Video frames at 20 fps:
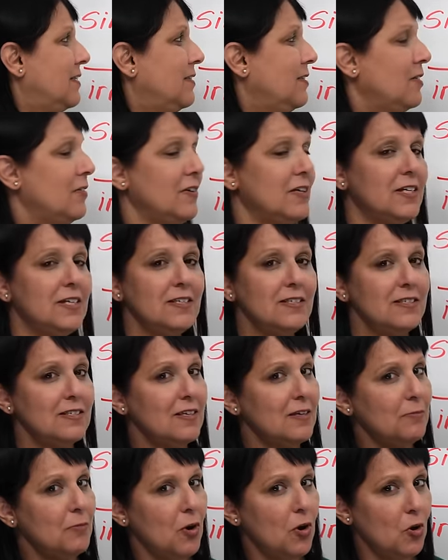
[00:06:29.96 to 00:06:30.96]
There is
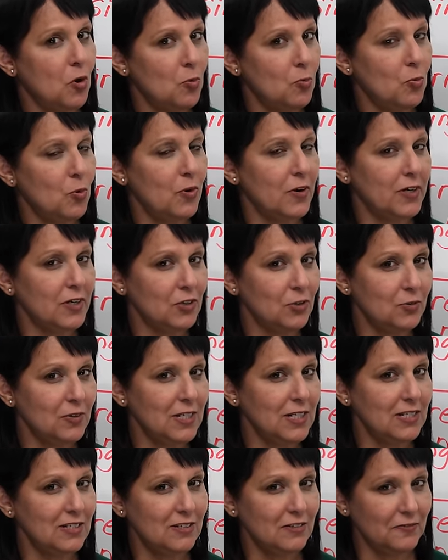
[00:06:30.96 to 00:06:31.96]
some homework you
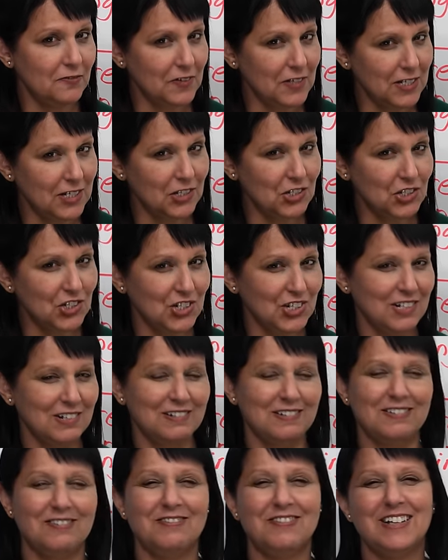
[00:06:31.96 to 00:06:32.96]
need to finish.
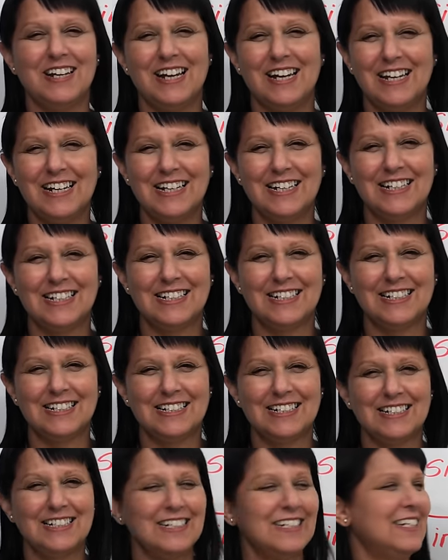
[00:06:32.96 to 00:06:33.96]
Okay?
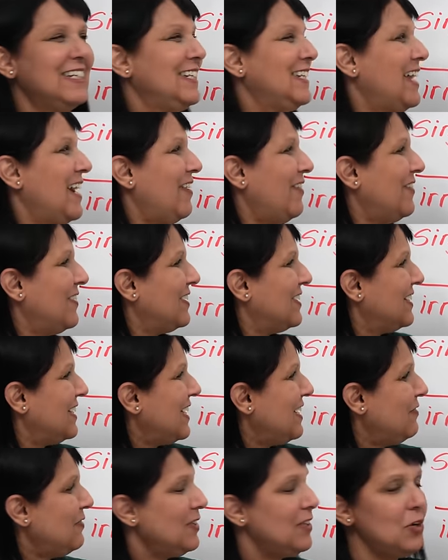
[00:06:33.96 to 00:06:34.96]
Now,
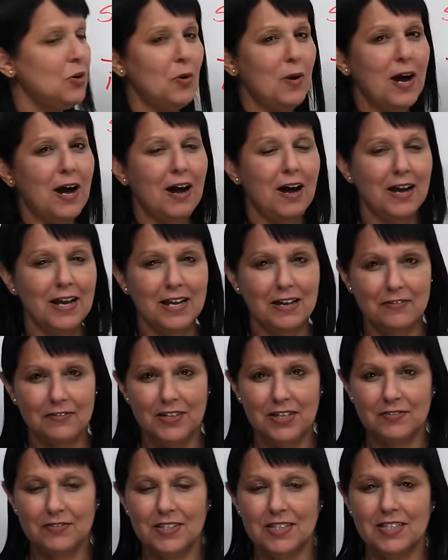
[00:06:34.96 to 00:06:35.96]
even though I have
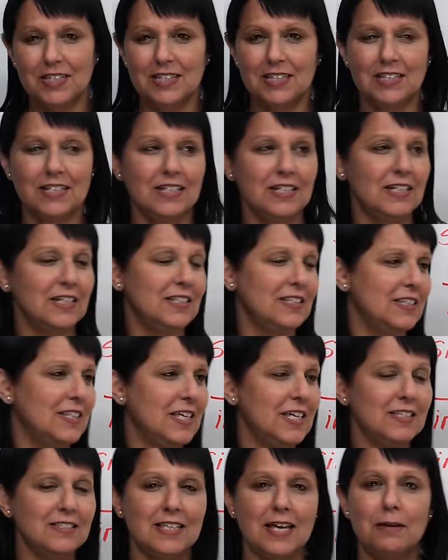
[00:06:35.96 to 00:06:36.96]
given
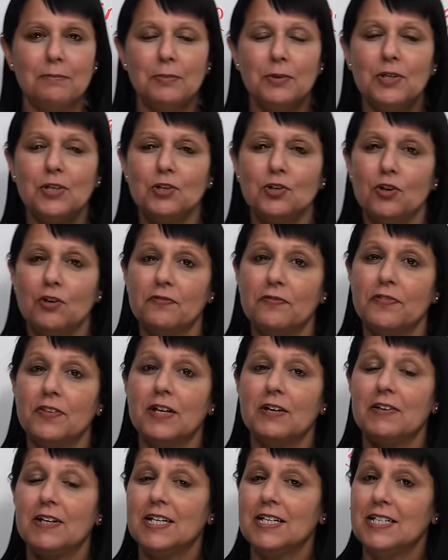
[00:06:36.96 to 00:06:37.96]
the example here of
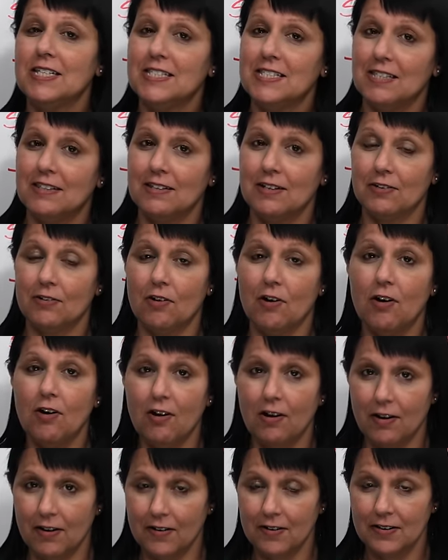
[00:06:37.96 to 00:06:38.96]
there is and there
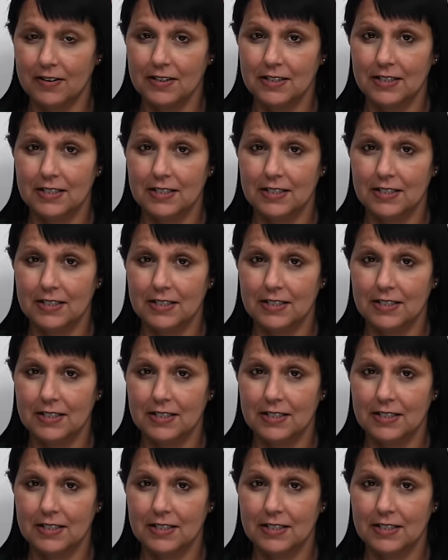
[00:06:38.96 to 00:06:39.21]
are,